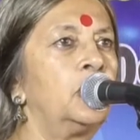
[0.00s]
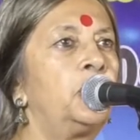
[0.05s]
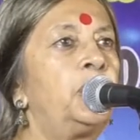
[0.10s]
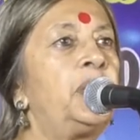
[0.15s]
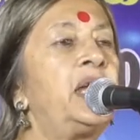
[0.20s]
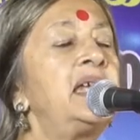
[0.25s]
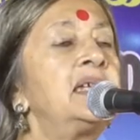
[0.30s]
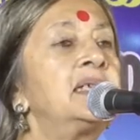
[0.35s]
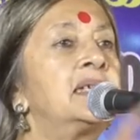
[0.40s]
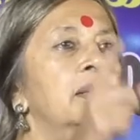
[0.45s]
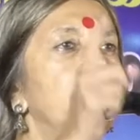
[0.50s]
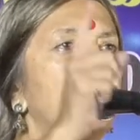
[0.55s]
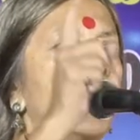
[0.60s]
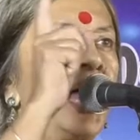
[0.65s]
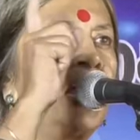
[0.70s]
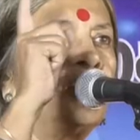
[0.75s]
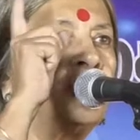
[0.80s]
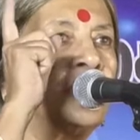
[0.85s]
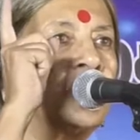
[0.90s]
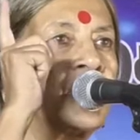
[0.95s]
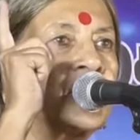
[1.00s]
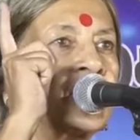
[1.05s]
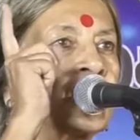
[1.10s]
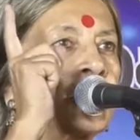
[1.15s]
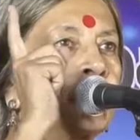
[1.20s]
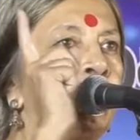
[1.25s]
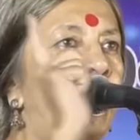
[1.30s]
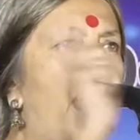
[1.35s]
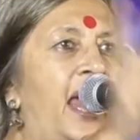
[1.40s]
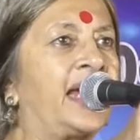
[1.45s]
We demand
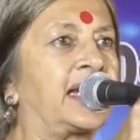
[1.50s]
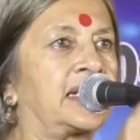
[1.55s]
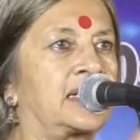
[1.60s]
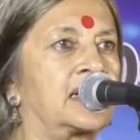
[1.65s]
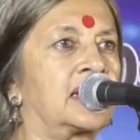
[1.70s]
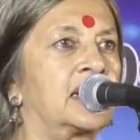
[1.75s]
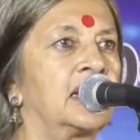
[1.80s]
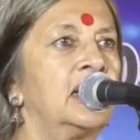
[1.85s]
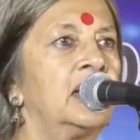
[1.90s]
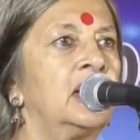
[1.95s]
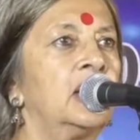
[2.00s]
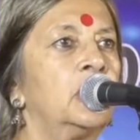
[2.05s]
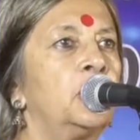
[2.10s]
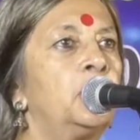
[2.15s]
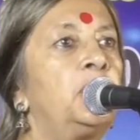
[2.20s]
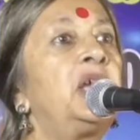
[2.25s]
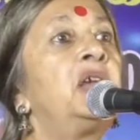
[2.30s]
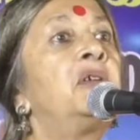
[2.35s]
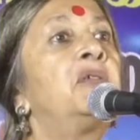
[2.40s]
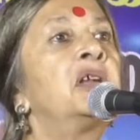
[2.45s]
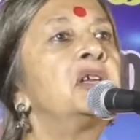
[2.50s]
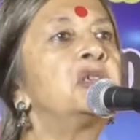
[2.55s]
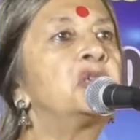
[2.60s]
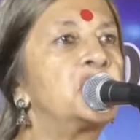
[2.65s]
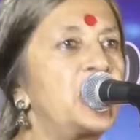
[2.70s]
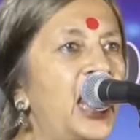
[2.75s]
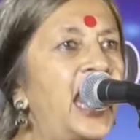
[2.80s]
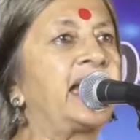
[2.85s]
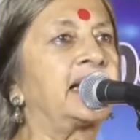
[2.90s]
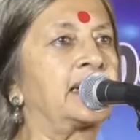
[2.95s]
respect. We
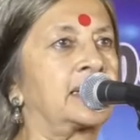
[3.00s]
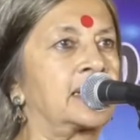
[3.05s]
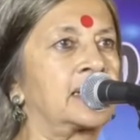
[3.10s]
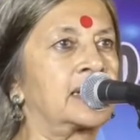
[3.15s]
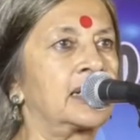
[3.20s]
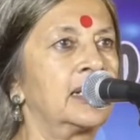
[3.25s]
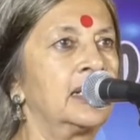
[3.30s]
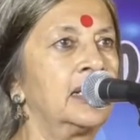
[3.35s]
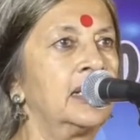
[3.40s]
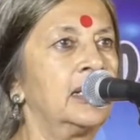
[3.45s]
reject